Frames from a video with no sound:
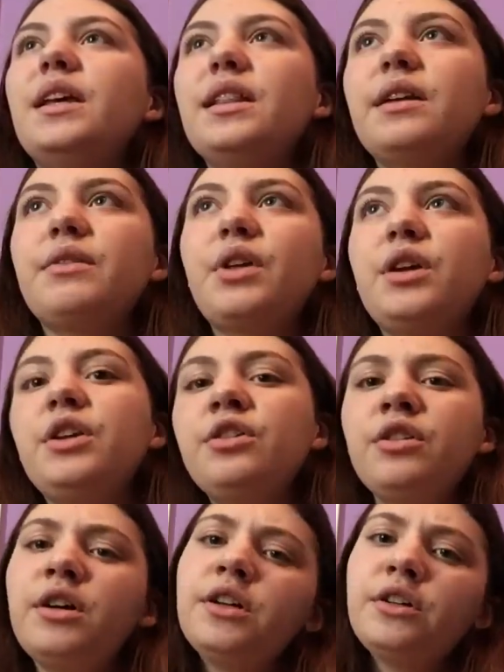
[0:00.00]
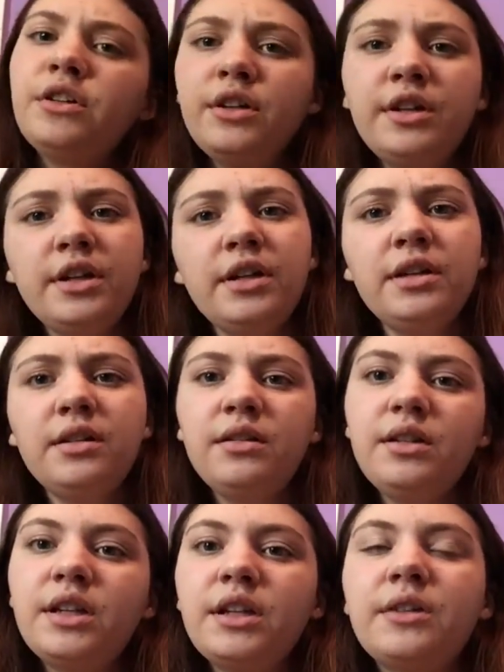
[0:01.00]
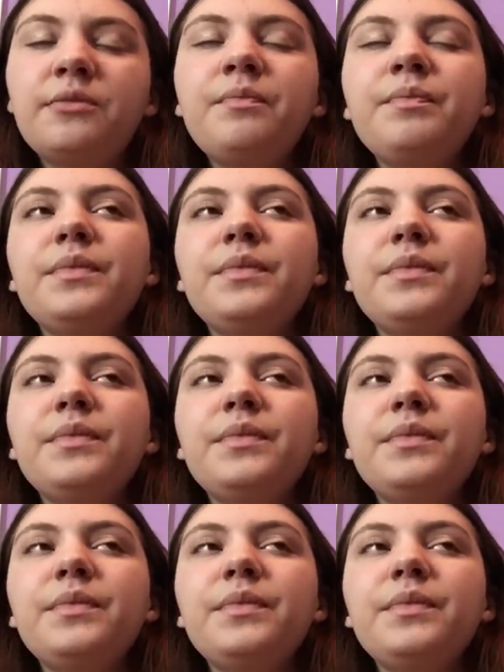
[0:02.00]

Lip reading: they were like, you're not good, you know.